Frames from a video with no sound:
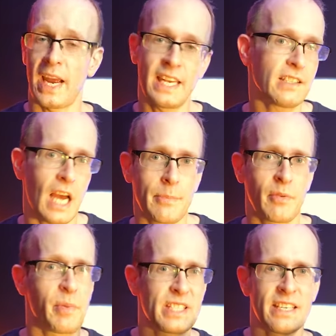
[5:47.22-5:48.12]
any type
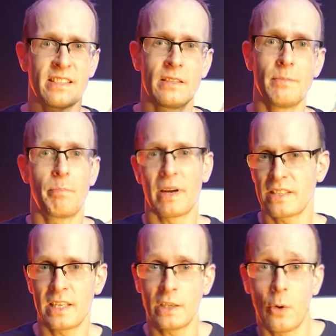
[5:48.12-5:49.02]
of persistent
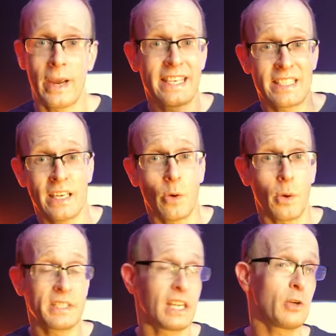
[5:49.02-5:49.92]
buzzing or hissing
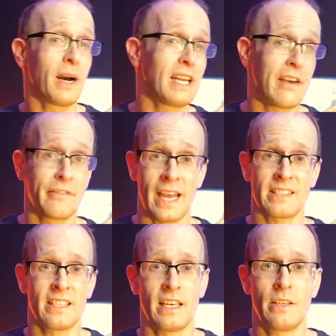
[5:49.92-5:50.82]
noise that you might have
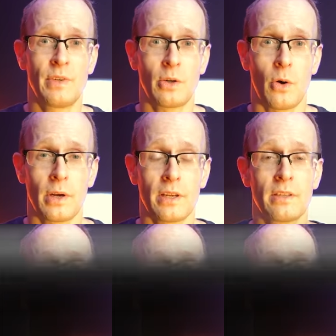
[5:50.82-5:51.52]
accidentally recorded.